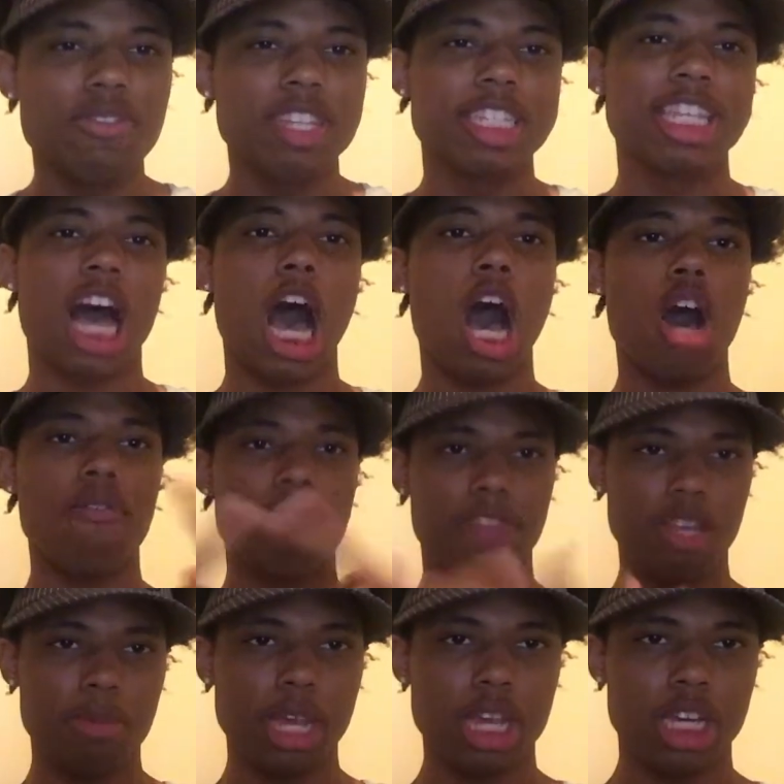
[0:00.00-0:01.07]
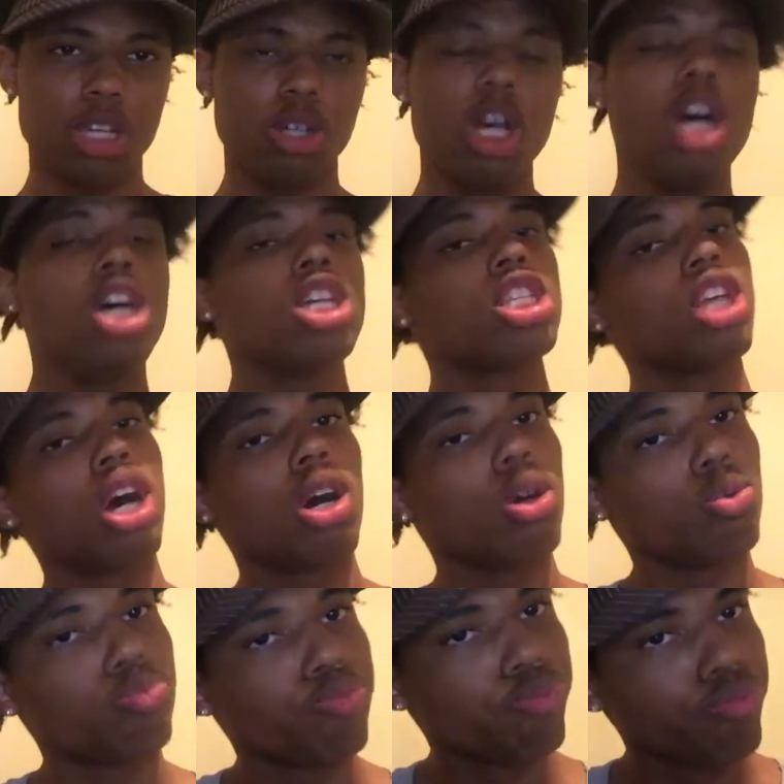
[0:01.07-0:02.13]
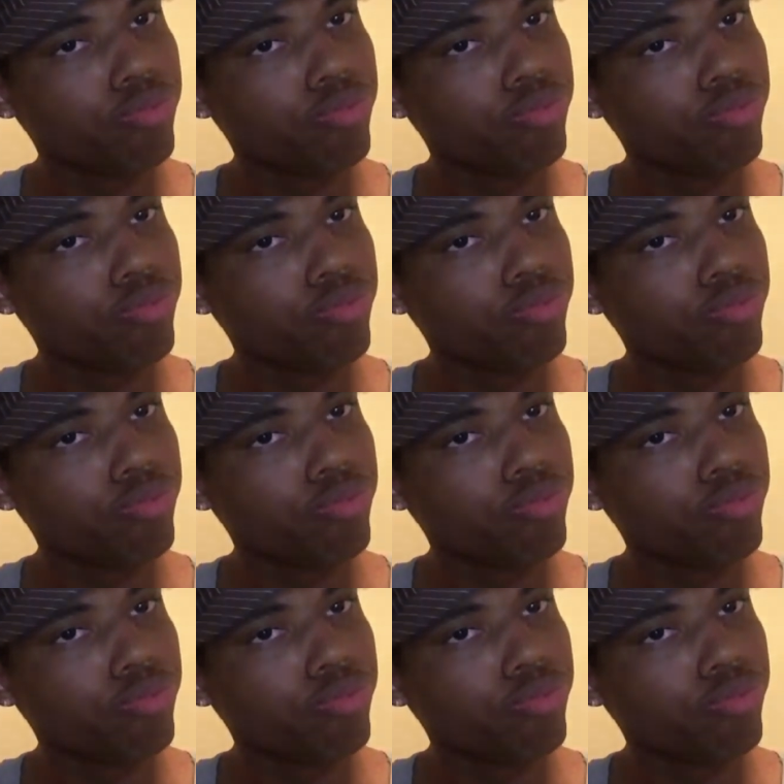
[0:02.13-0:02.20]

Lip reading: it's all female. So,